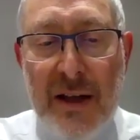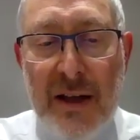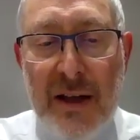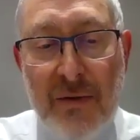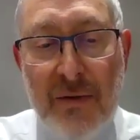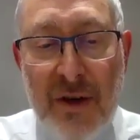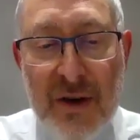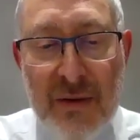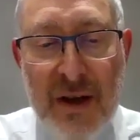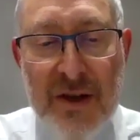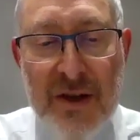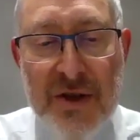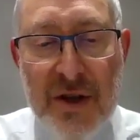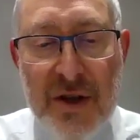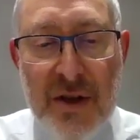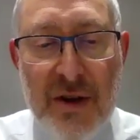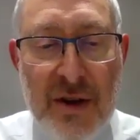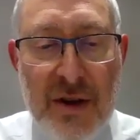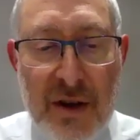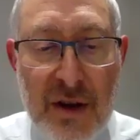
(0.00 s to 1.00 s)
I don't want to
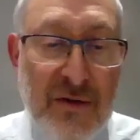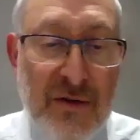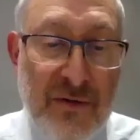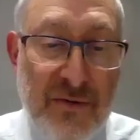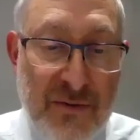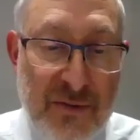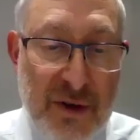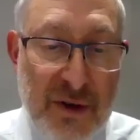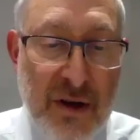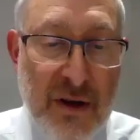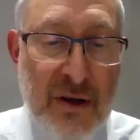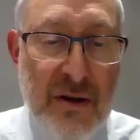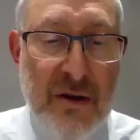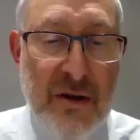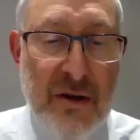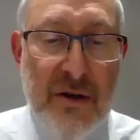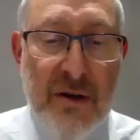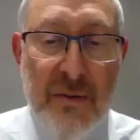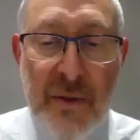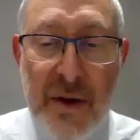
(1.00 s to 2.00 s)
mention
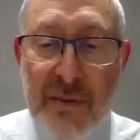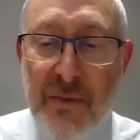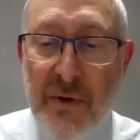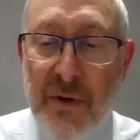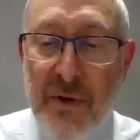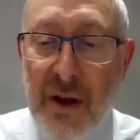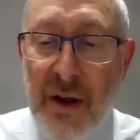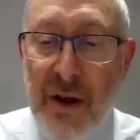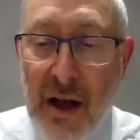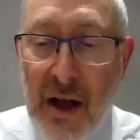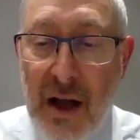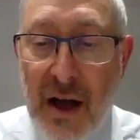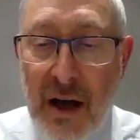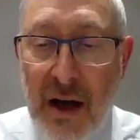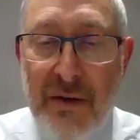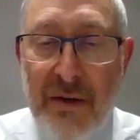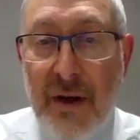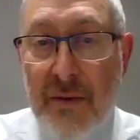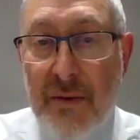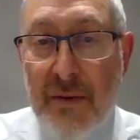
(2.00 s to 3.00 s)
the people,
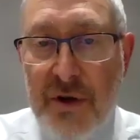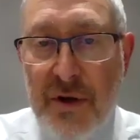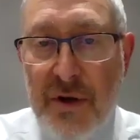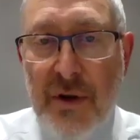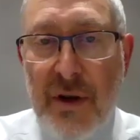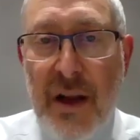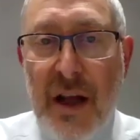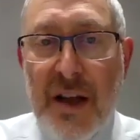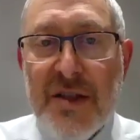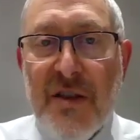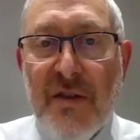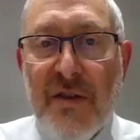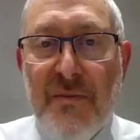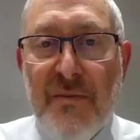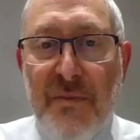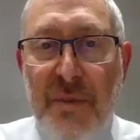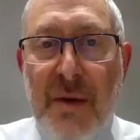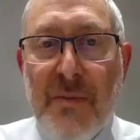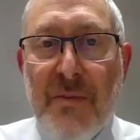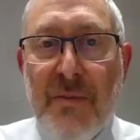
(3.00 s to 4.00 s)
and I'm sure there are lots
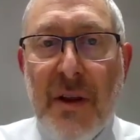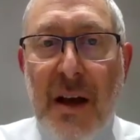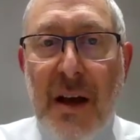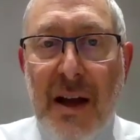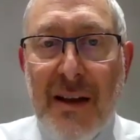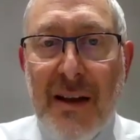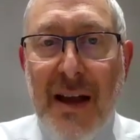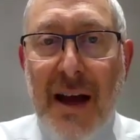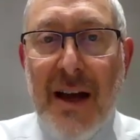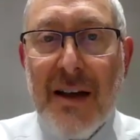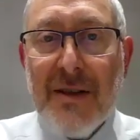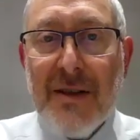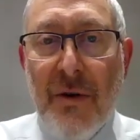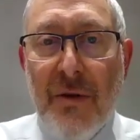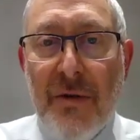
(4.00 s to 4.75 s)
of people like that.